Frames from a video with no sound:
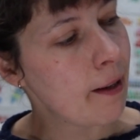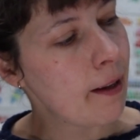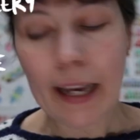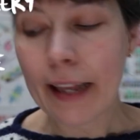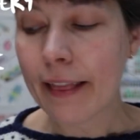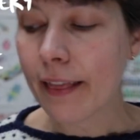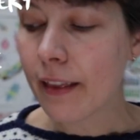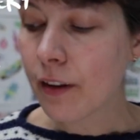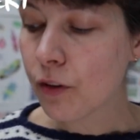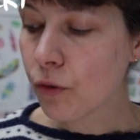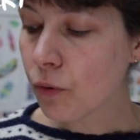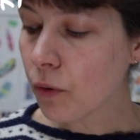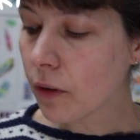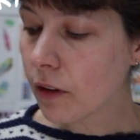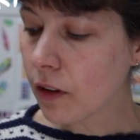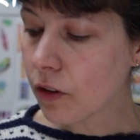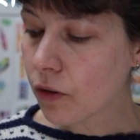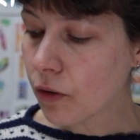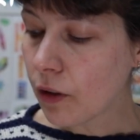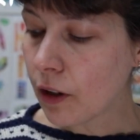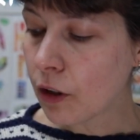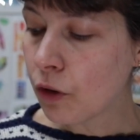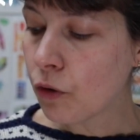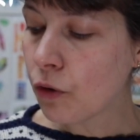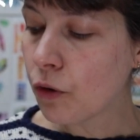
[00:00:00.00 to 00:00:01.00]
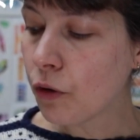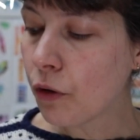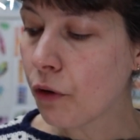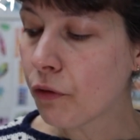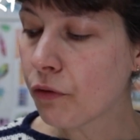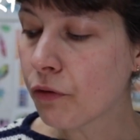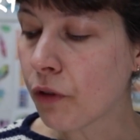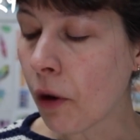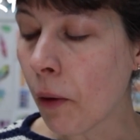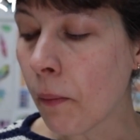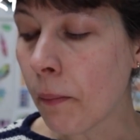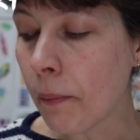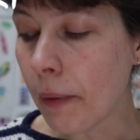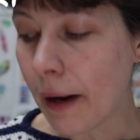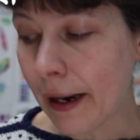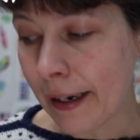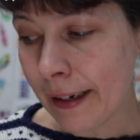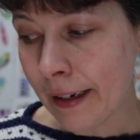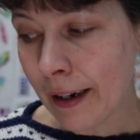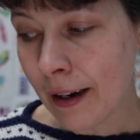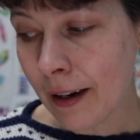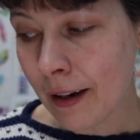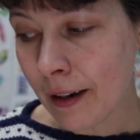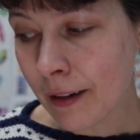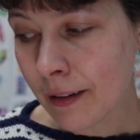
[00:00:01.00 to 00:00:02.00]
And this one is going to go for
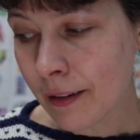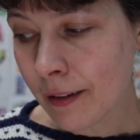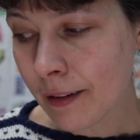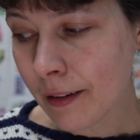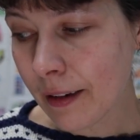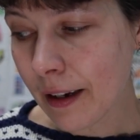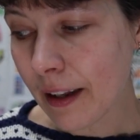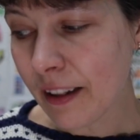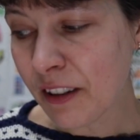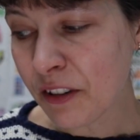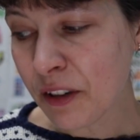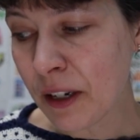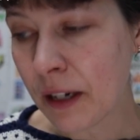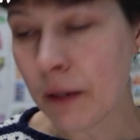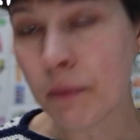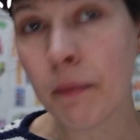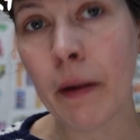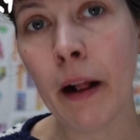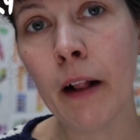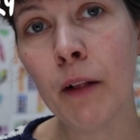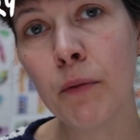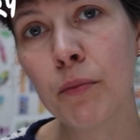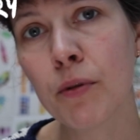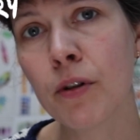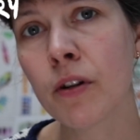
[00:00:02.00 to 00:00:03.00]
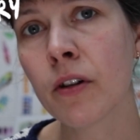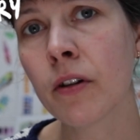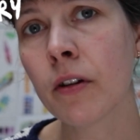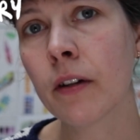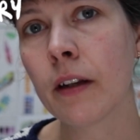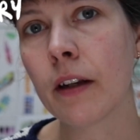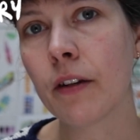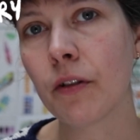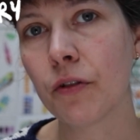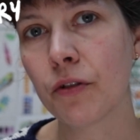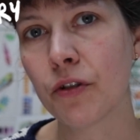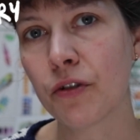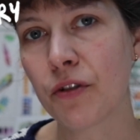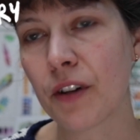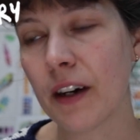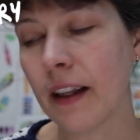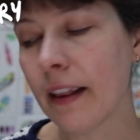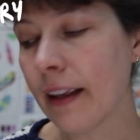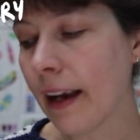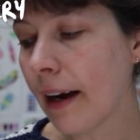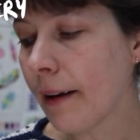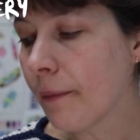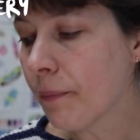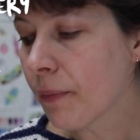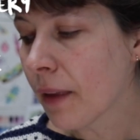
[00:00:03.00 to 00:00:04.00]
Beinart Gallery in Melbourne in
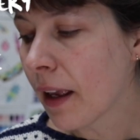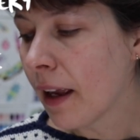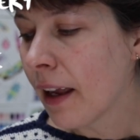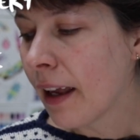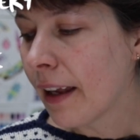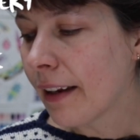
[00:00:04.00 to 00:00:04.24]
Australia.